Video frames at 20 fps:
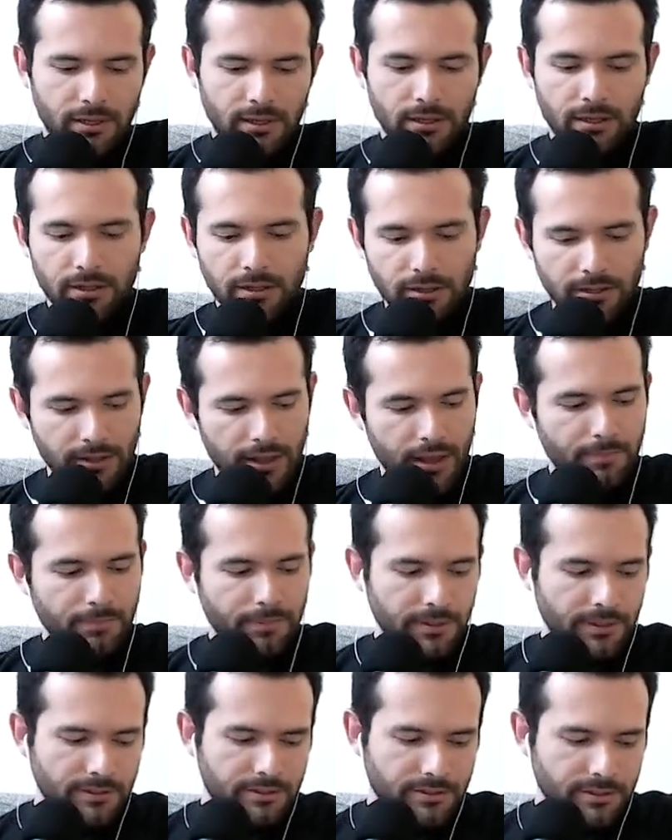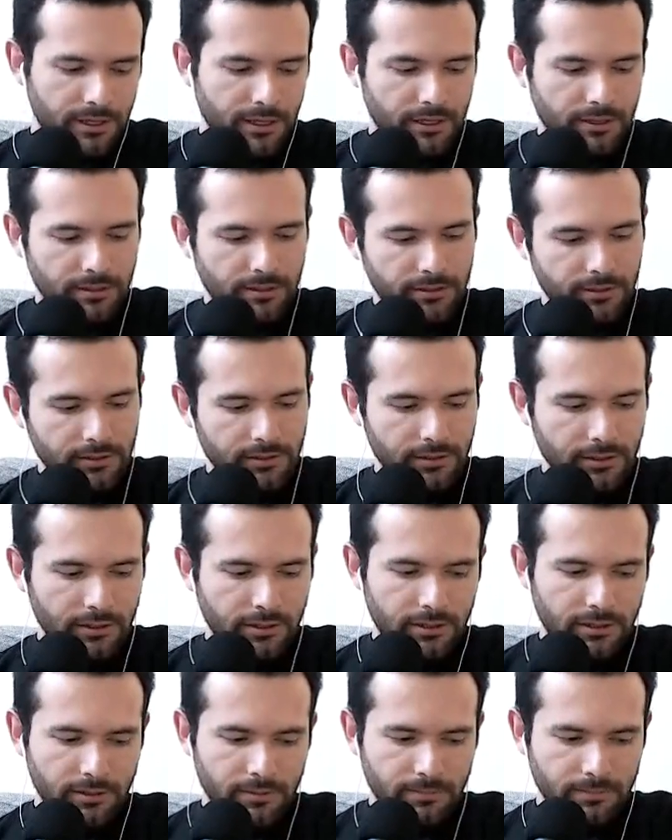That being said,
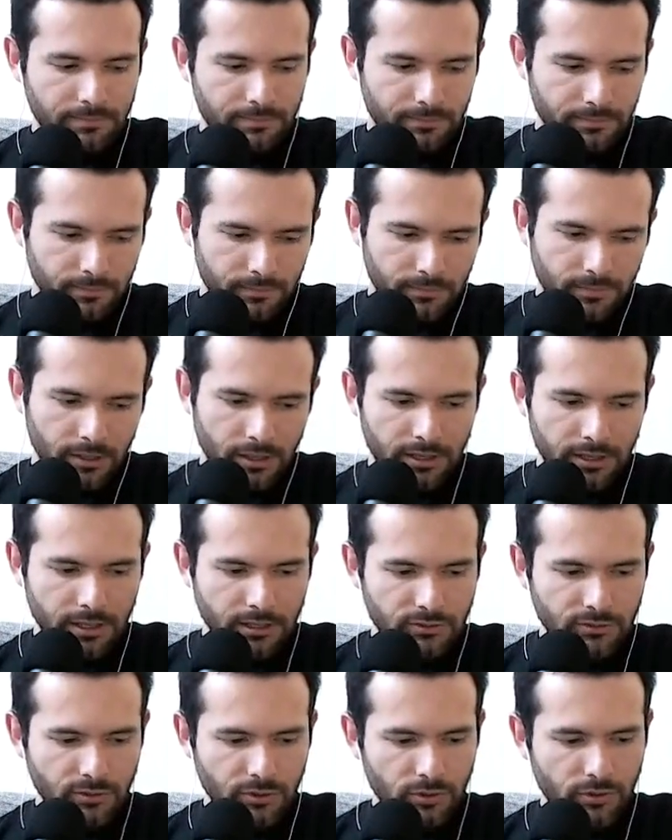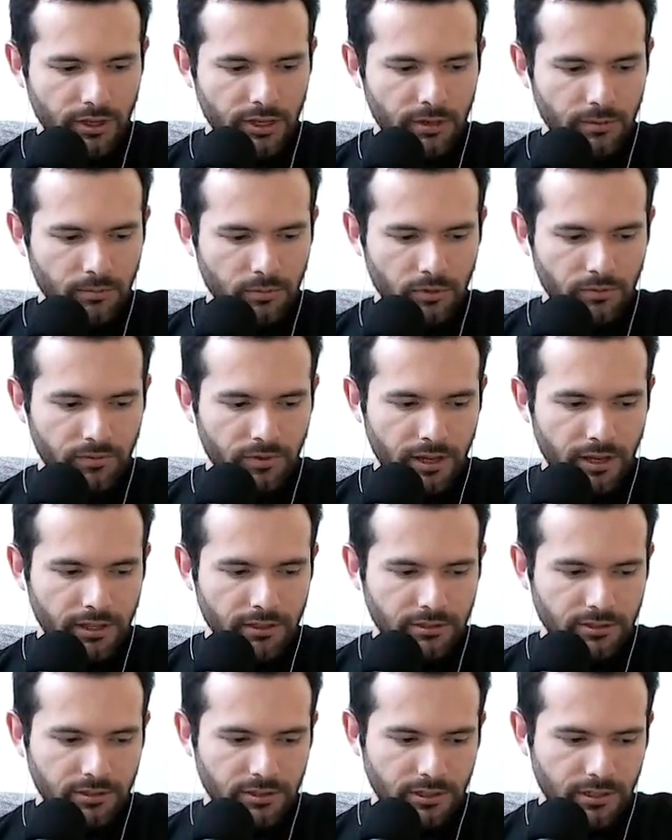I guess we'll go ahead and move
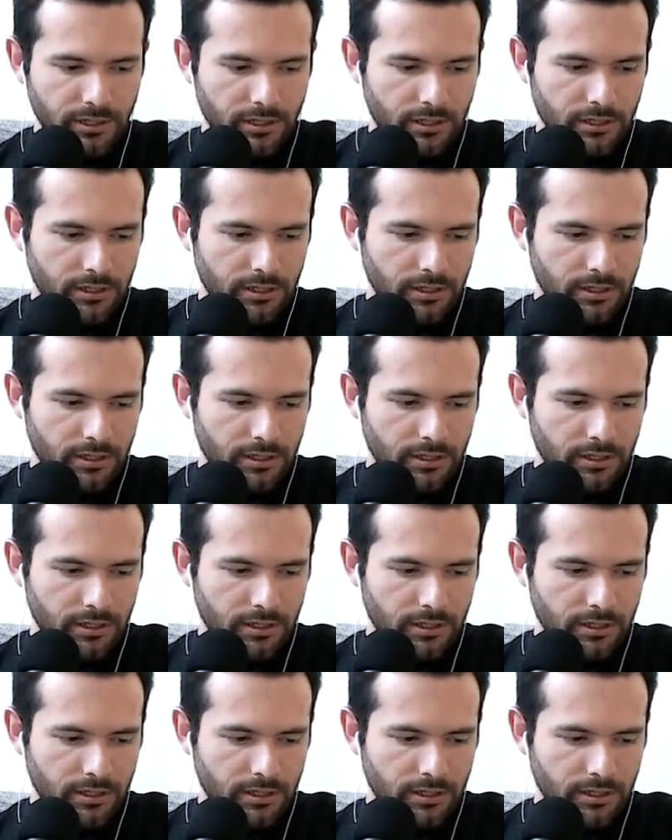on to,